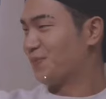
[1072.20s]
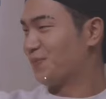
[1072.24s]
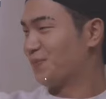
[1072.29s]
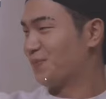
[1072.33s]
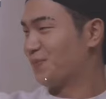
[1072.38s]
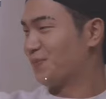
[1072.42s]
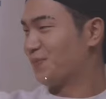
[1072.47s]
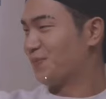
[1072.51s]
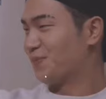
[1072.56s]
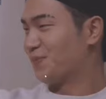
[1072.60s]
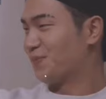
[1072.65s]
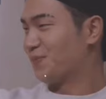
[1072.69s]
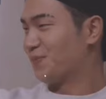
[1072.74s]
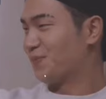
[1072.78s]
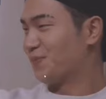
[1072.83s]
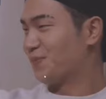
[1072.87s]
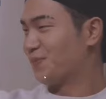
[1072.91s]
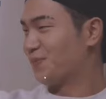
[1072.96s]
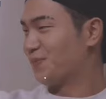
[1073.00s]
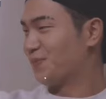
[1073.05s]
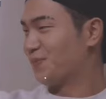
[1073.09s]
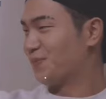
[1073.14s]

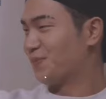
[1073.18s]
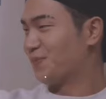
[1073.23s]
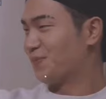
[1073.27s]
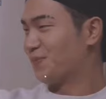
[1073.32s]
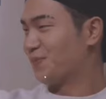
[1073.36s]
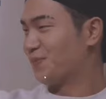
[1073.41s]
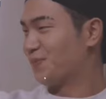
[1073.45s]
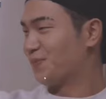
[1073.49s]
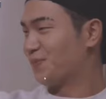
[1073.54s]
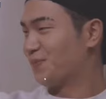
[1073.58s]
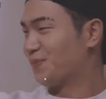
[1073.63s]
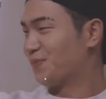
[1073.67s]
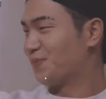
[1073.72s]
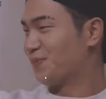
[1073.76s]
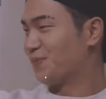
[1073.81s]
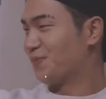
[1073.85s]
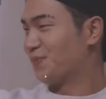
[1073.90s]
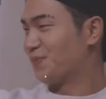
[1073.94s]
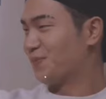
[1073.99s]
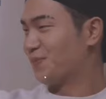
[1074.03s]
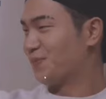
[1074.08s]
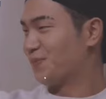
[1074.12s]

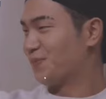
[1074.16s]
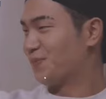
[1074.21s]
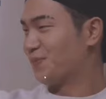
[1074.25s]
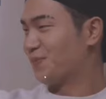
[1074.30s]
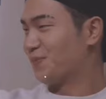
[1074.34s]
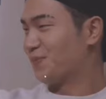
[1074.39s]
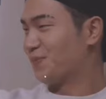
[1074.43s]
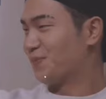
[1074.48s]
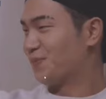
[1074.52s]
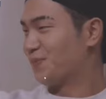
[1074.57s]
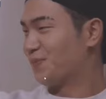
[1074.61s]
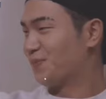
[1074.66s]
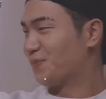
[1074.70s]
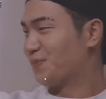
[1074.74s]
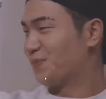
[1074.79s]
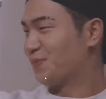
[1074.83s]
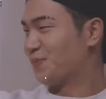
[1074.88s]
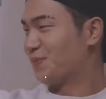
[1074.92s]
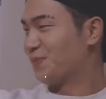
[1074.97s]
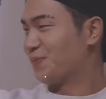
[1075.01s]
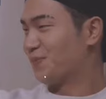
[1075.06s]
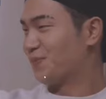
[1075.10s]

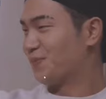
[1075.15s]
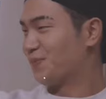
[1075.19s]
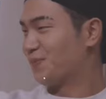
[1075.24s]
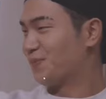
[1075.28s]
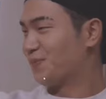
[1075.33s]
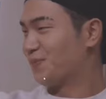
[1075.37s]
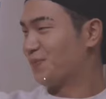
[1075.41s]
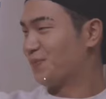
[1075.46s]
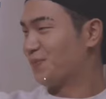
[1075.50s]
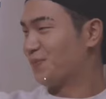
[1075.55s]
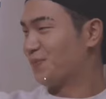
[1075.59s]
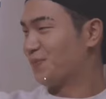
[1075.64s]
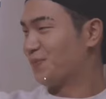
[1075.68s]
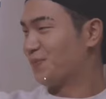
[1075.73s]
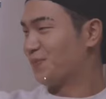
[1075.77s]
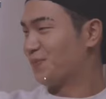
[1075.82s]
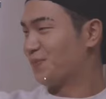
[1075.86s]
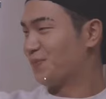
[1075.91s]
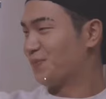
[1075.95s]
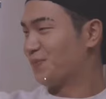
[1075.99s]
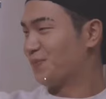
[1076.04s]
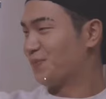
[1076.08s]

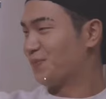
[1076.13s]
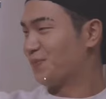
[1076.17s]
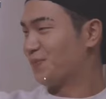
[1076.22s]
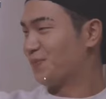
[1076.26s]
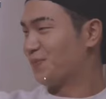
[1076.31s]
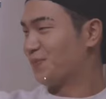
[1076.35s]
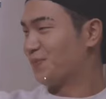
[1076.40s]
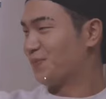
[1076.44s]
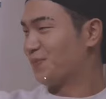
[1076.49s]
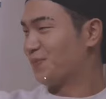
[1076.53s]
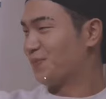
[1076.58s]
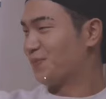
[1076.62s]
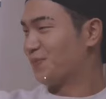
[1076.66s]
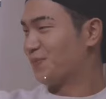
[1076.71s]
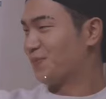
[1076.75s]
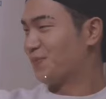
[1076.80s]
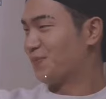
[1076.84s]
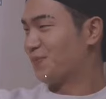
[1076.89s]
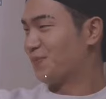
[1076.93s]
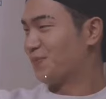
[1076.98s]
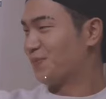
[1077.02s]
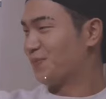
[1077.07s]

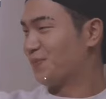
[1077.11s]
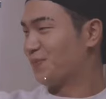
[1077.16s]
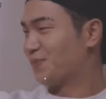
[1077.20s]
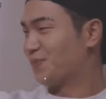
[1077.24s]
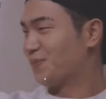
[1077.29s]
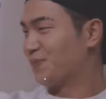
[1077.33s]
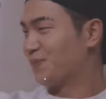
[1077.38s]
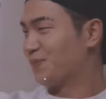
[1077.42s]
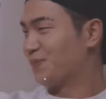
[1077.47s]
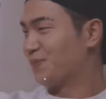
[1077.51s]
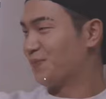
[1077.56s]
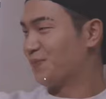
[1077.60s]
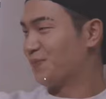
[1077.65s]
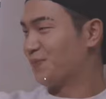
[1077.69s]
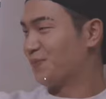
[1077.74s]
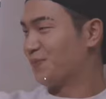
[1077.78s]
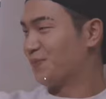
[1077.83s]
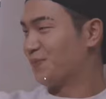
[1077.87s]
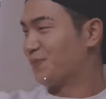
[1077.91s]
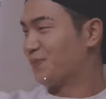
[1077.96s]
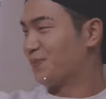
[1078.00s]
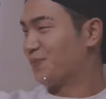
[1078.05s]

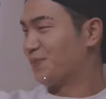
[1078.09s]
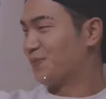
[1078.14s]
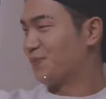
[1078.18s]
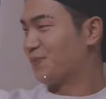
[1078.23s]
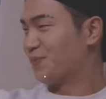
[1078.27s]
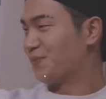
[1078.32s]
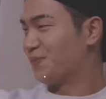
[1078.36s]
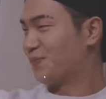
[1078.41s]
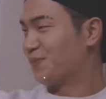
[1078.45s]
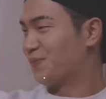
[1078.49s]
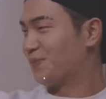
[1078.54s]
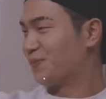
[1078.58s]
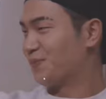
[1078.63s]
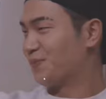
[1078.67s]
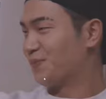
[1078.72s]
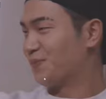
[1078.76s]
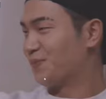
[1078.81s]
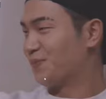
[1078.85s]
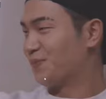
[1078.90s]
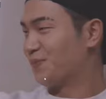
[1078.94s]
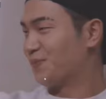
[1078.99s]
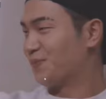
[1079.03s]

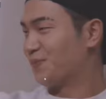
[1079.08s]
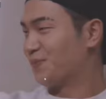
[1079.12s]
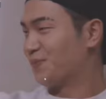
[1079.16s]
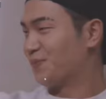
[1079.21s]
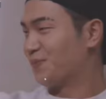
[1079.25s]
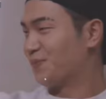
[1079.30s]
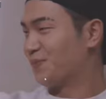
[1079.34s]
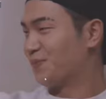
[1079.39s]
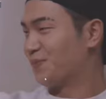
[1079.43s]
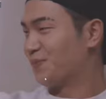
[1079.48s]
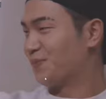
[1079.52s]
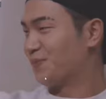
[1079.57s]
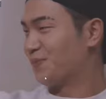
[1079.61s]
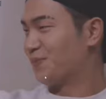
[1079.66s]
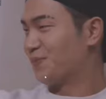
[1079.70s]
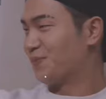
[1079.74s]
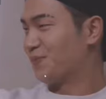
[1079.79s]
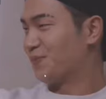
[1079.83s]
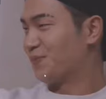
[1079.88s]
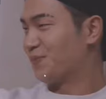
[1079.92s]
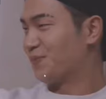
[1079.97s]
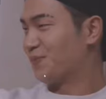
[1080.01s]

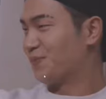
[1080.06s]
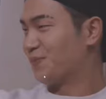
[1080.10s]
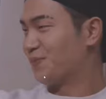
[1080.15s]
(not speaking)